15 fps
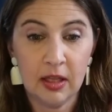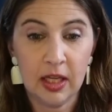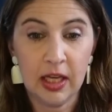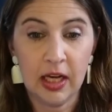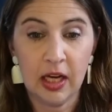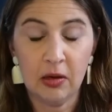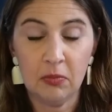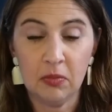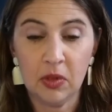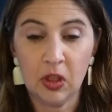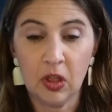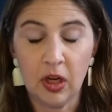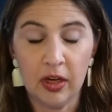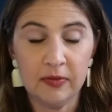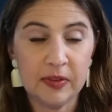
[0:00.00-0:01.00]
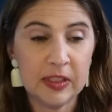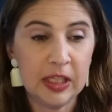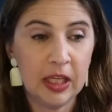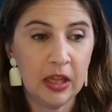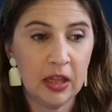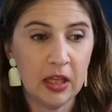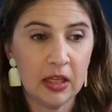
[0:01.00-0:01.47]
Um, I've
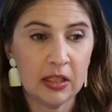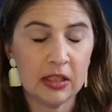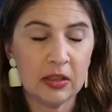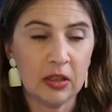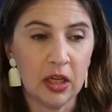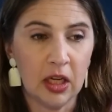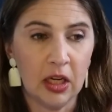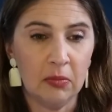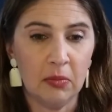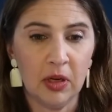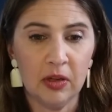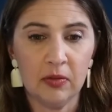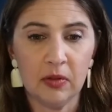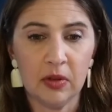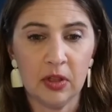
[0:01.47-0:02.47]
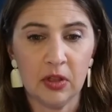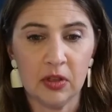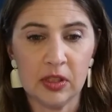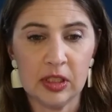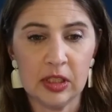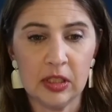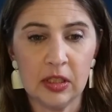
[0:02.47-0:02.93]
seen this. Um, I,
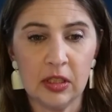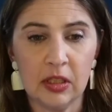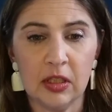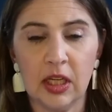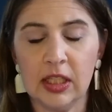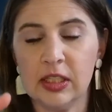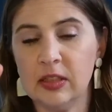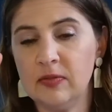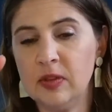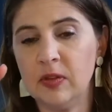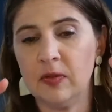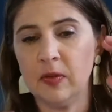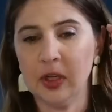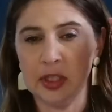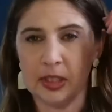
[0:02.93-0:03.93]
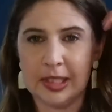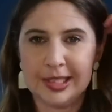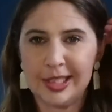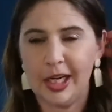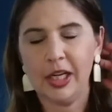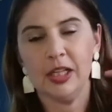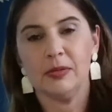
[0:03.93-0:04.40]
there's lots of different
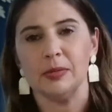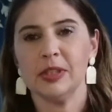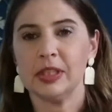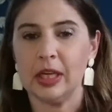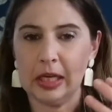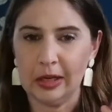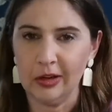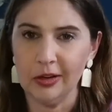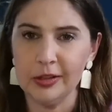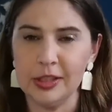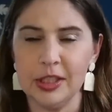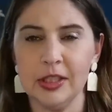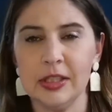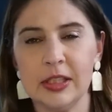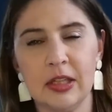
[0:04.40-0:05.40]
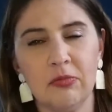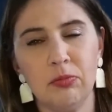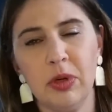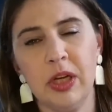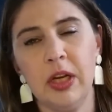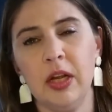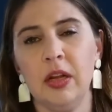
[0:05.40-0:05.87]
studies with psychology and stuff,
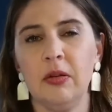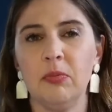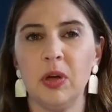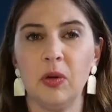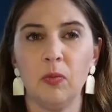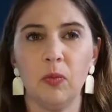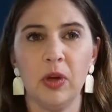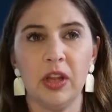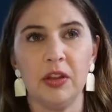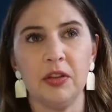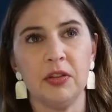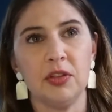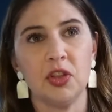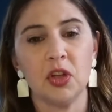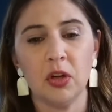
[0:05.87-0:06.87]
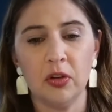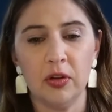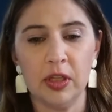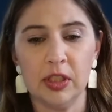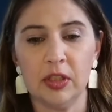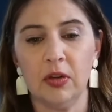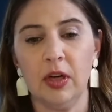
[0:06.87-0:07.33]
but but with
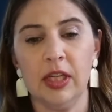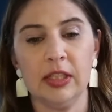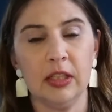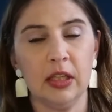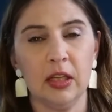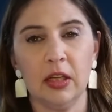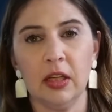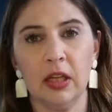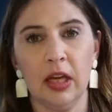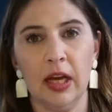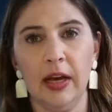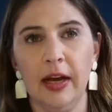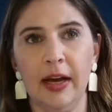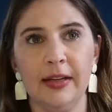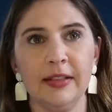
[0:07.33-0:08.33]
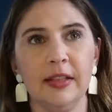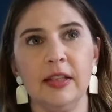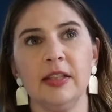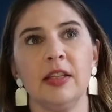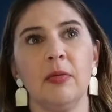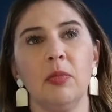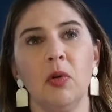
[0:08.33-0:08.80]
children. So as as an
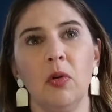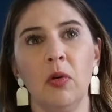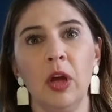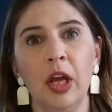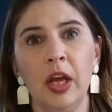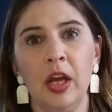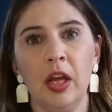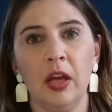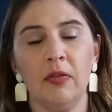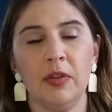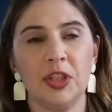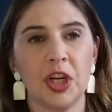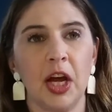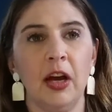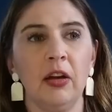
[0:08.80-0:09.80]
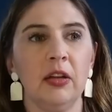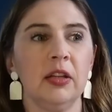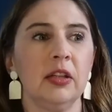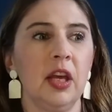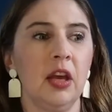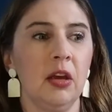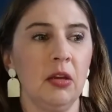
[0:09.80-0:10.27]
example, if a child
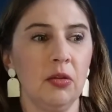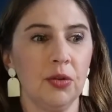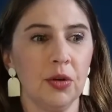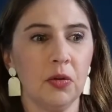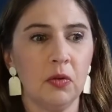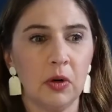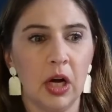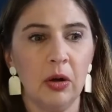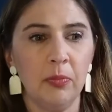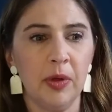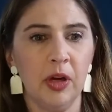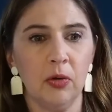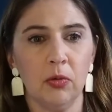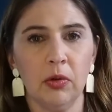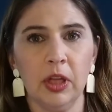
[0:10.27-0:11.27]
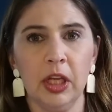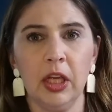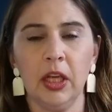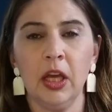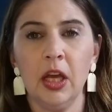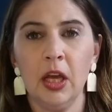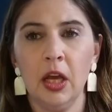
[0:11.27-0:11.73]
grew up in a
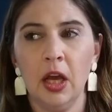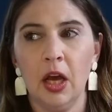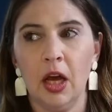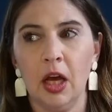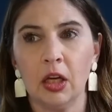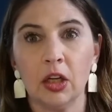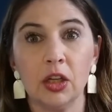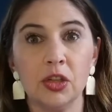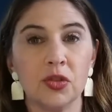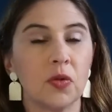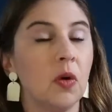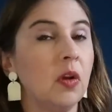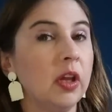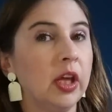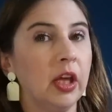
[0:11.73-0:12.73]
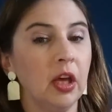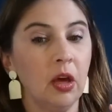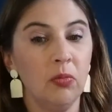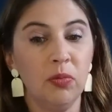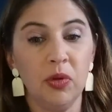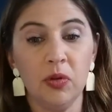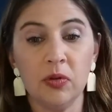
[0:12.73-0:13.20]
really uh, controlling,
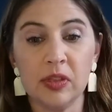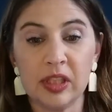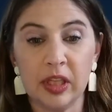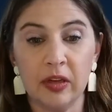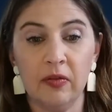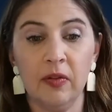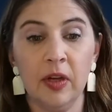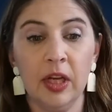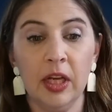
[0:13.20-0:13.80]
abusive